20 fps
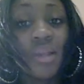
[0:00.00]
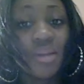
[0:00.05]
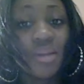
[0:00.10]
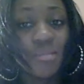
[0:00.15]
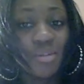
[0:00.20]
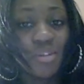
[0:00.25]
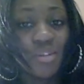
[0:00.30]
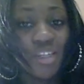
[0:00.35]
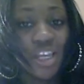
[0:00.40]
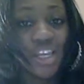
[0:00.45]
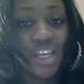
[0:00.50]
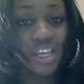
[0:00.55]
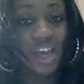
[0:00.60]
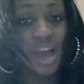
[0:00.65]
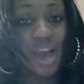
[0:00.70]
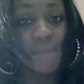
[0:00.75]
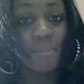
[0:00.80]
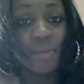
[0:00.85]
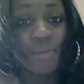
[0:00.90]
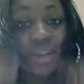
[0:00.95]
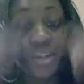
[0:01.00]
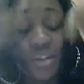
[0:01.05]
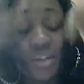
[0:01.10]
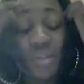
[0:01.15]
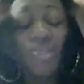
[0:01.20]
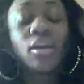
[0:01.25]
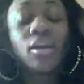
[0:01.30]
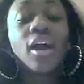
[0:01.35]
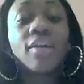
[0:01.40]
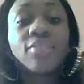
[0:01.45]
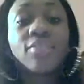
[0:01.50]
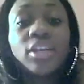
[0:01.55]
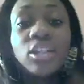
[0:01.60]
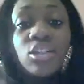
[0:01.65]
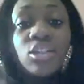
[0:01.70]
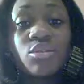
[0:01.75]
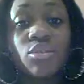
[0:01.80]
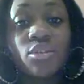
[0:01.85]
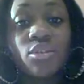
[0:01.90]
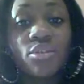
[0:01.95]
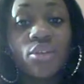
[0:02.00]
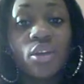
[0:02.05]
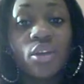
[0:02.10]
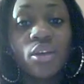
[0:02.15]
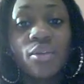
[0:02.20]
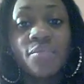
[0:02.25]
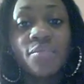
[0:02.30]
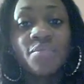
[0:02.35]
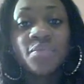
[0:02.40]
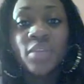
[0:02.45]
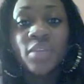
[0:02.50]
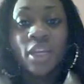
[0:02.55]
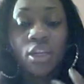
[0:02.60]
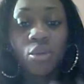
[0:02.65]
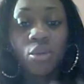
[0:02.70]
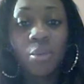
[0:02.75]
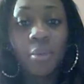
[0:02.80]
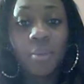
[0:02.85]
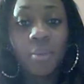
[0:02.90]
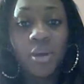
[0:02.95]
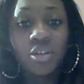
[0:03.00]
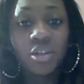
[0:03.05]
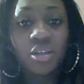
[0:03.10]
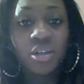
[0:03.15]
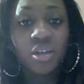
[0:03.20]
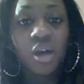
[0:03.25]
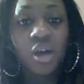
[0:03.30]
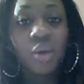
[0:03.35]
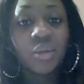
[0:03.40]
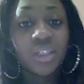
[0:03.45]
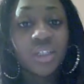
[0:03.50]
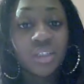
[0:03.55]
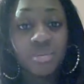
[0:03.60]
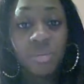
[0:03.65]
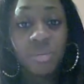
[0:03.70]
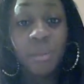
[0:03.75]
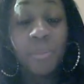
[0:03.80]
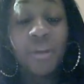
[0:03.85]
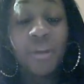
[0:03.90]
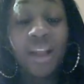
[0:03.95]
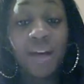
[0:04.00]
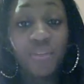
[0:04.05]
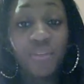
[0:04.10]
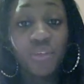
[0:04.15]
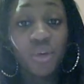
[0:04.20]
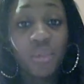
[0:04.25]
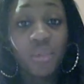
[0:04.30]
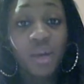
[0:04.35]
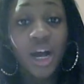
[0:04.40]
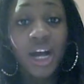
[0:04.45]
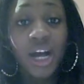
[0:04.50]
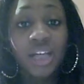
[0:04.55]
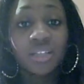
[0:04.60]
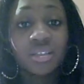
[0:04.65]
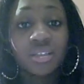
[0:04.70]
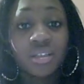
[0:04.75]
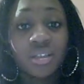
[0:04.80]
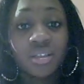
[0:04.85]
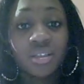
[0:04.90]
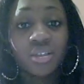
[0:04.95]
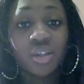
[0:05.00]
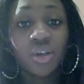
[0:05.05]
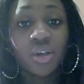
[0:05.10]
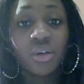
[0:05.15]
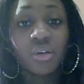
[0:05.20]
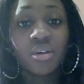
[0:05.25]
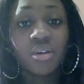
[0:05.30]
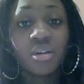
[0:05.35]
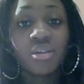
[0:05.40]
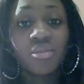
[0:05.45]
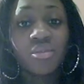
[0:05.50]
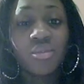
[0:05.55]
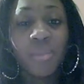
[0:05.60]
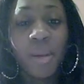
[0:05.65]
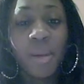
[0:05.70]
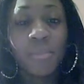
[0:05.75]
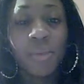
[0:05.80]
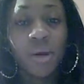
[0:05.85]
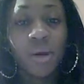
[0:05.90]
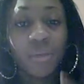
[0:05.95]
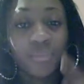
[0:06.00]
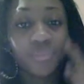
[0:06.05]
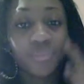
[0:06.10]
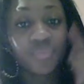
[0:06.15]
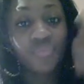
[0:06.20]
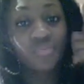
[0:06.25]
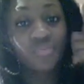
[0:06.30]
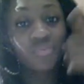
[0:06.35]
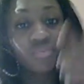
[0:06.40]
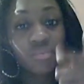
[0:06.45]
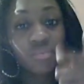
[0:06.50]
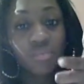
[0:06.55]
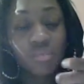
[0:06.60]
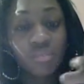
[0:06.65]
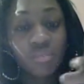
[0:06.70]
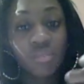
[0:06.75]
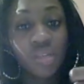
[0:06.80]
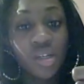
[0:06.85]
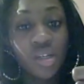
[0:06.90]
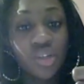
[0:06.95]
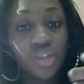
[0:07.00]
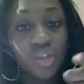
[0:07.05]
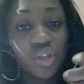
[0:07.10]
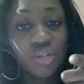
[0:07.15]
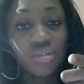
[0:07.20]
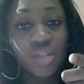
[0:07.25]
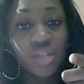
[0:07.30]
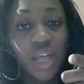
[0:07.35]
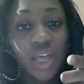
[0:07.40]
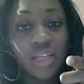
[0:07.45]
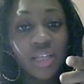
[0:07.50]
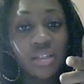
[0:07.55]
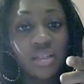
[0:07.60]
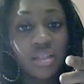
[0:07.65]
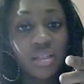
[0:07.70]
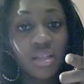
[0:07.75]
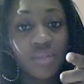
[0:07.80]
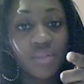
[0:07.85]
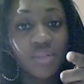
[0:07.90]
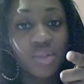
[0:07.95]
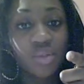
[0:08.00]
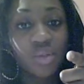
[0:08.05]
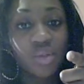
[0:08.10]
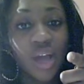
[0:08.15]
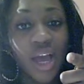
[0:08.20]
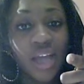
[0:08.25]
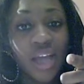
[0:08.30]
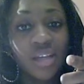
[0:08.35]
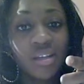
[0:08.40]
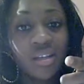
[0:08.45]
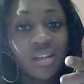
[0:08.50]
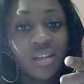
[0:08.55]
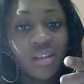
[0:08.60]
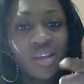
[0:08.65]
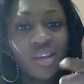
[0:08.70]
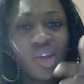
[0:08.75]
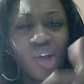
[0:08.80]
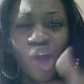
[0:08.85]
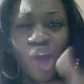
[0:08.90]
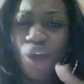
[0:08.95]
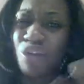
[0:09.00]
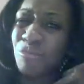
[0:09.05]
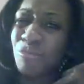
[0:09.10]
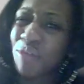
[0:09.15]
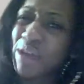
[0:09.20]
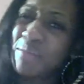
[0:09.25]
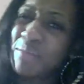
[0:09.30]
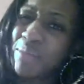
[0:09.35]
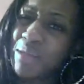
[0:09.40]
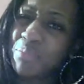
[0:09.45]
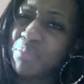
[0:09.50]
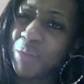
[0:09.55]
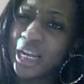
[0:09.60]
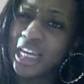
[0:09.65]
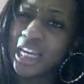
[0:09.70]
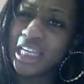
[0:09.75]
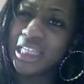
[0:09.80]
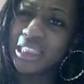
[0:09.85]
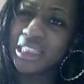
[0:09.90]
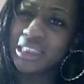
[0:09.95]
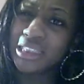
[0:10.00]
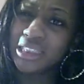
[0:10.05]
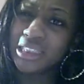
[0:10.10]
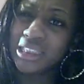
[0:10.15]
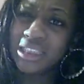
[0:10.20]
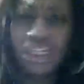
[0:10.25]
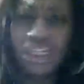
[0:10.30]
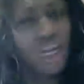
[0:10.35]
Play your music and bring you, have an interview with you, and I'll promote you. I want this to be a platform, guys. So remember, Tuesdays, seven till nine. Rate me, please.